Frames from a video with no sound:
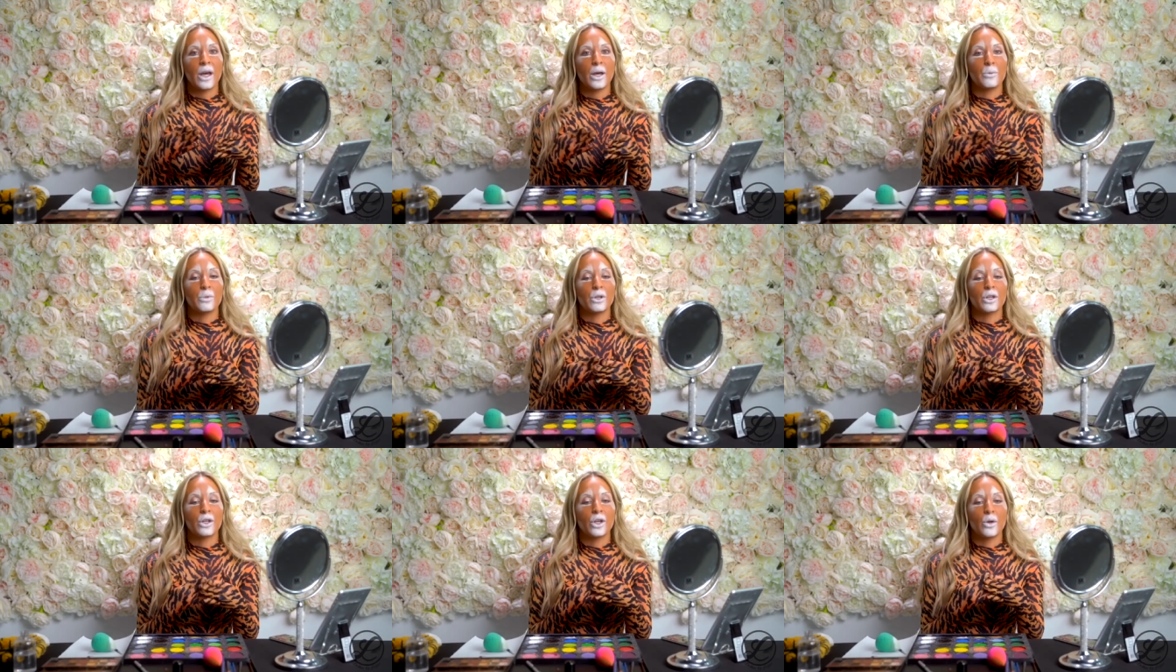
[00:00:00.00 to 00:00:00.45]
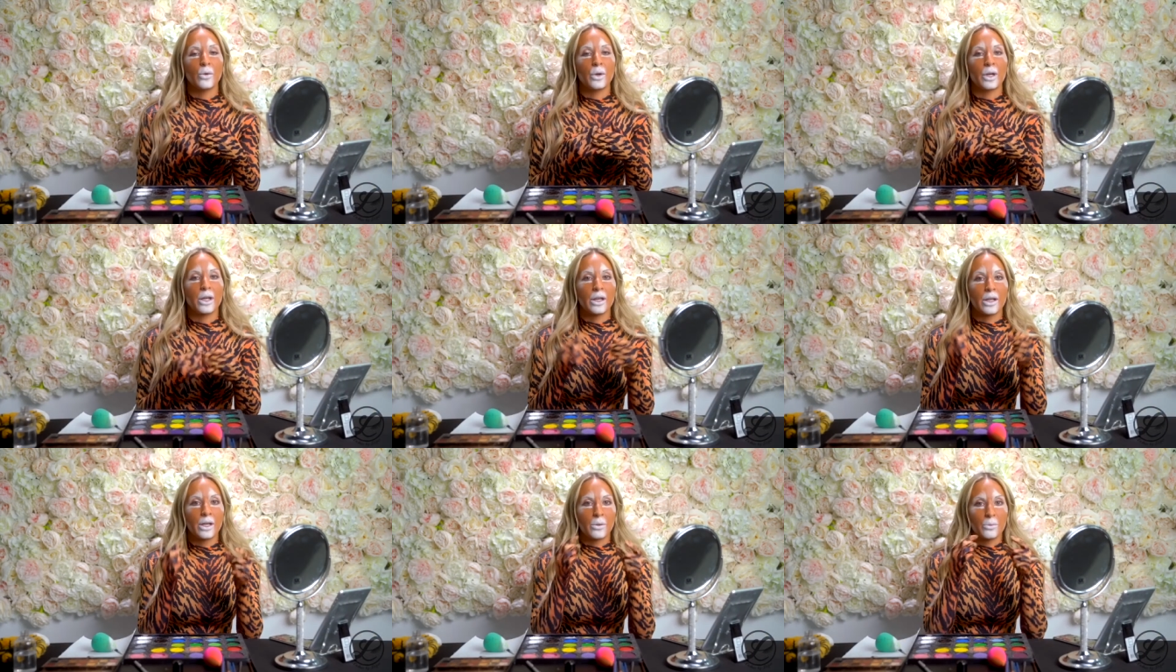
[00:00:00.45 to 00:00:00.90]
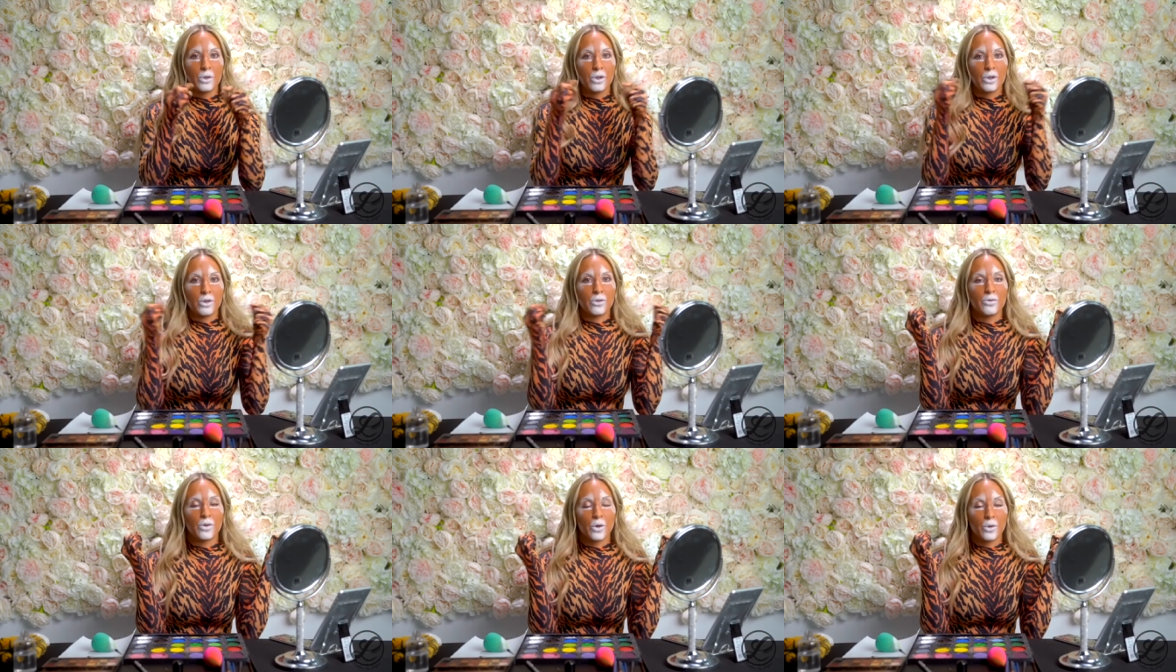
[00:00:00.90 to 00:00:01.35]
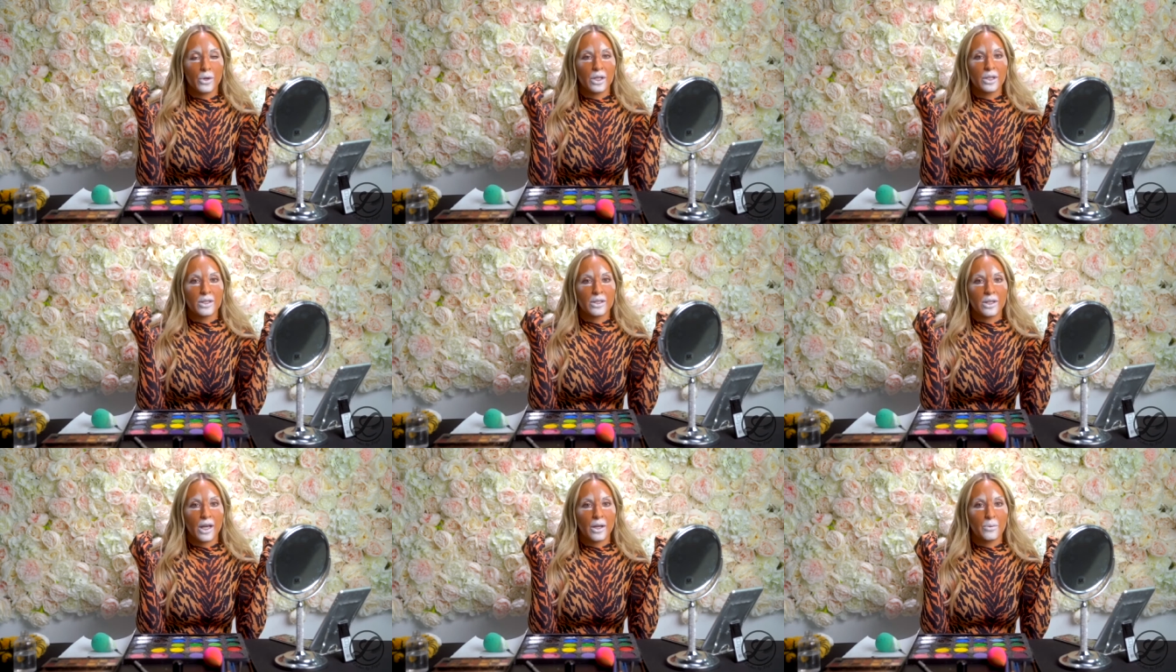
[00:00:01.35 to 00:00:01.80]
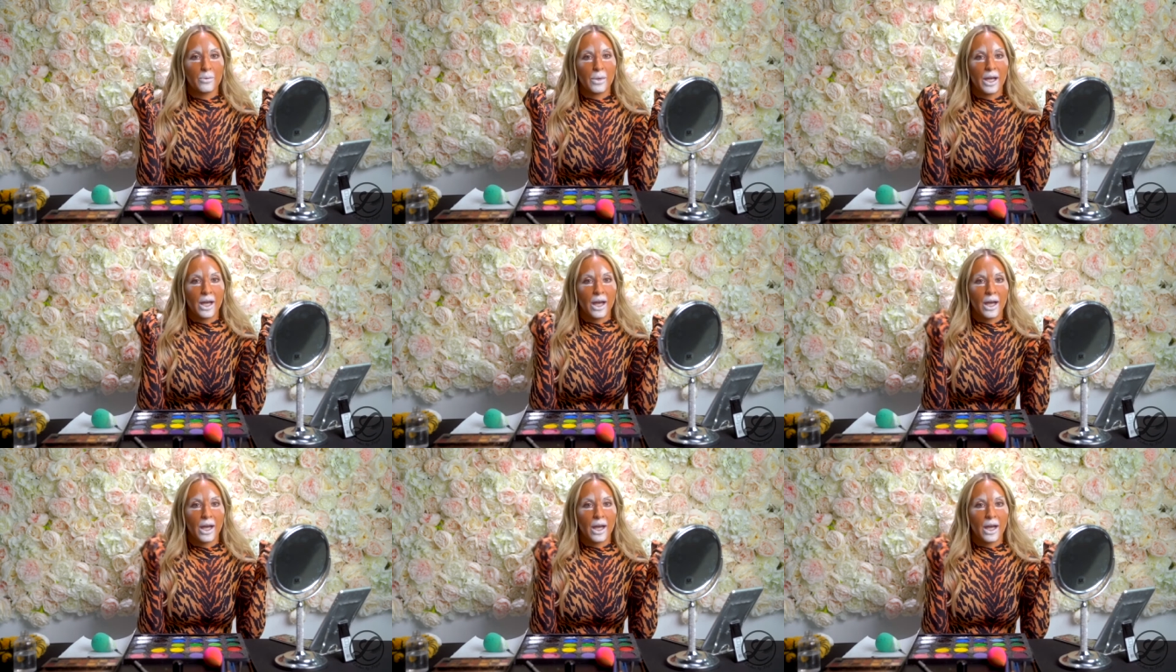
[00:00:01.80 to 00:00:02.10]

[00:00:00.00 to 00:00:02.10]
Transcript: I'm gonna go in and I'm gonna focus on my